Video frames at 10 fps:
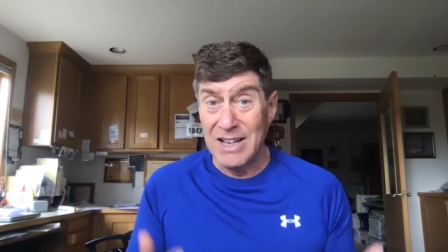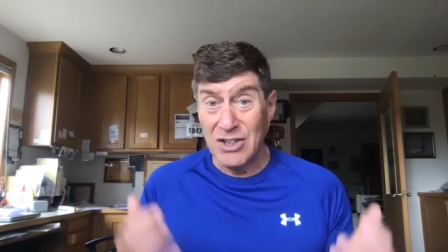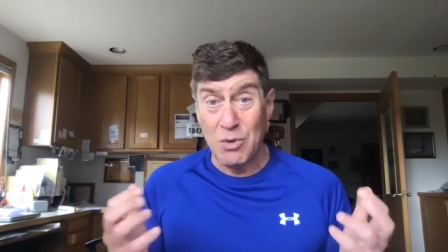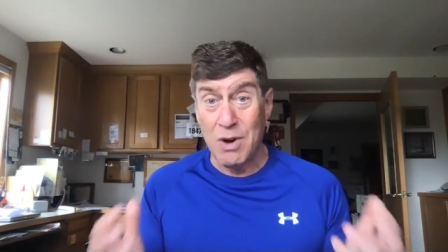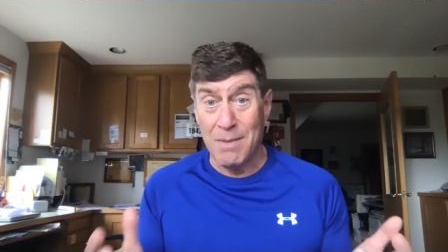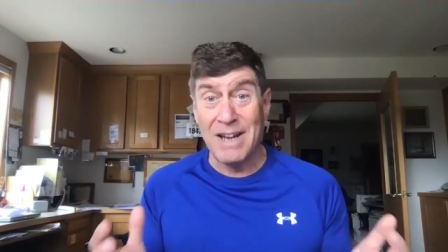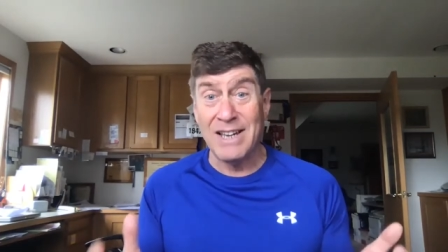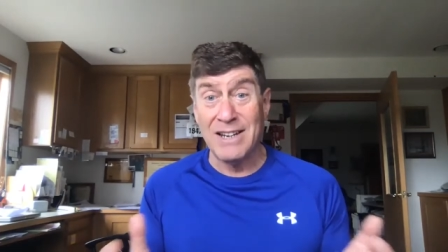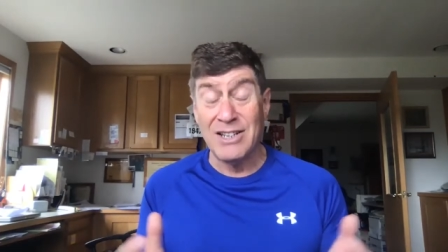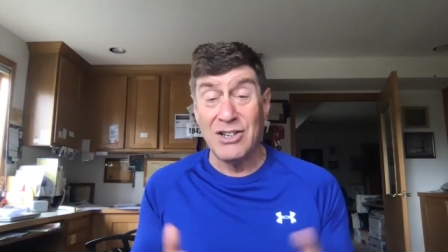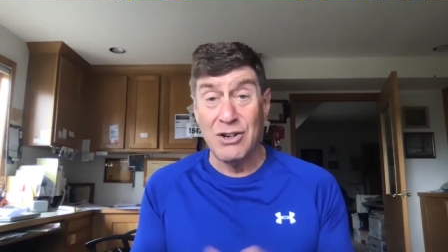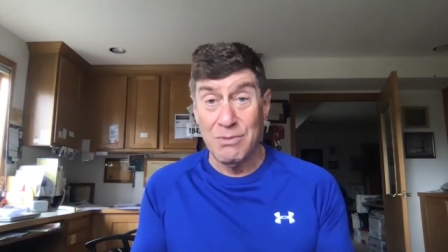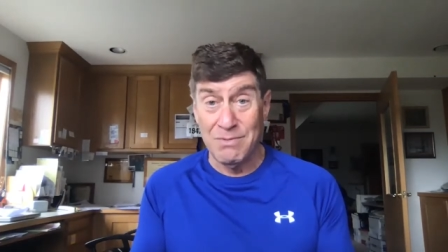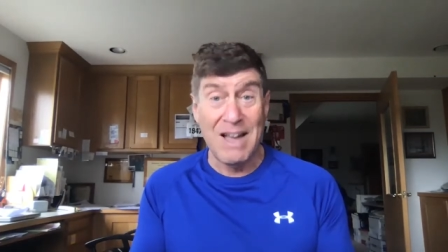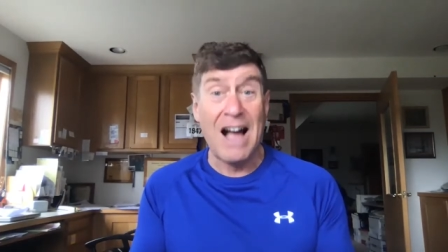so what am i going to
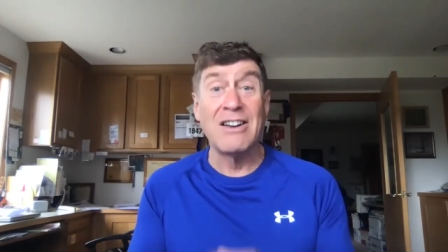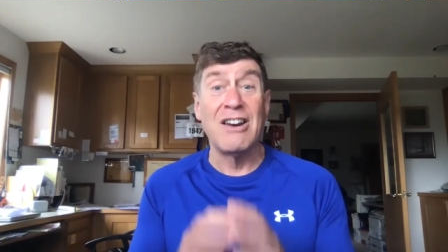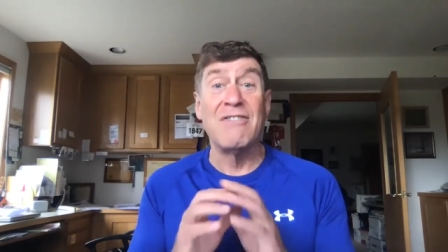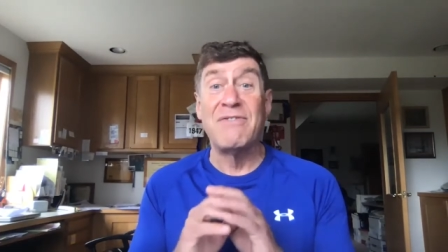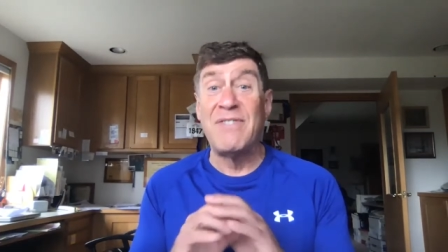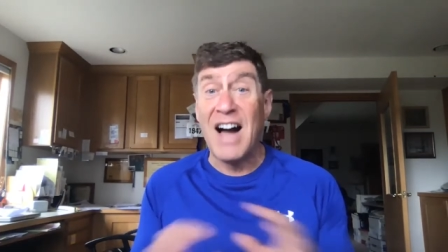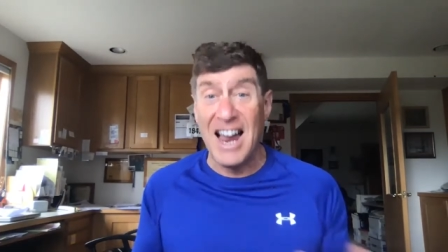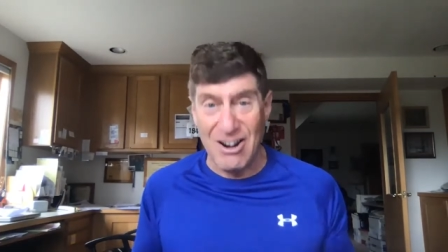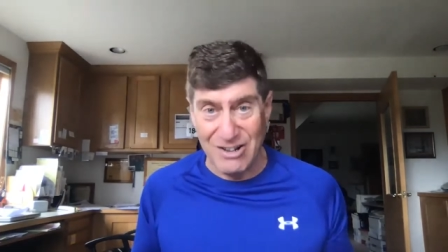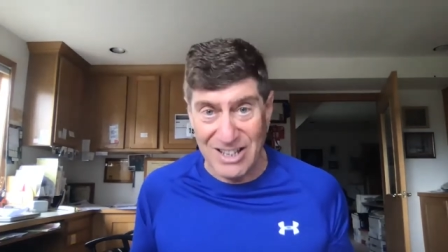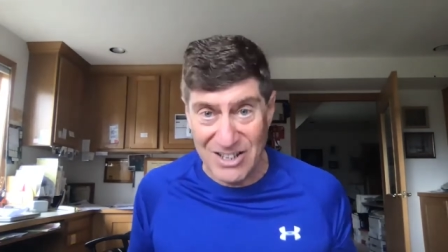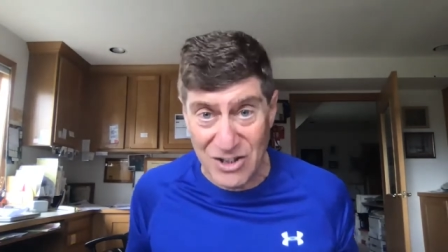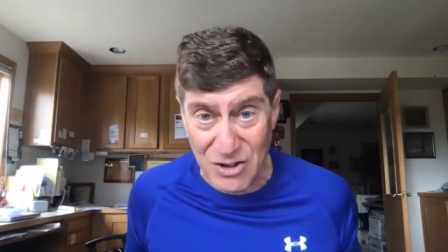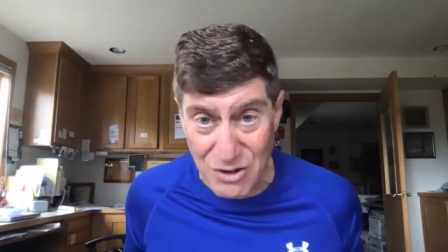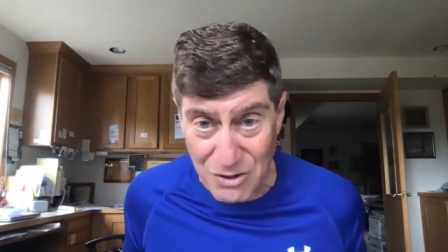do i'm going to fire this
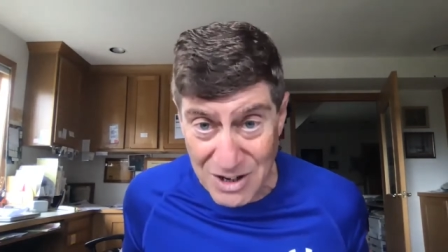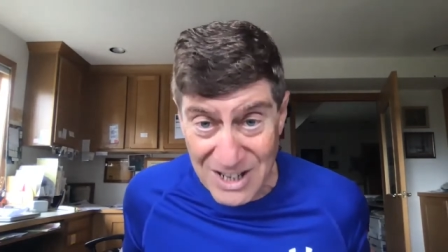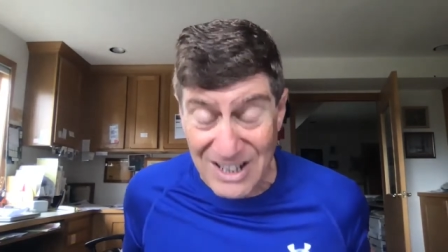dude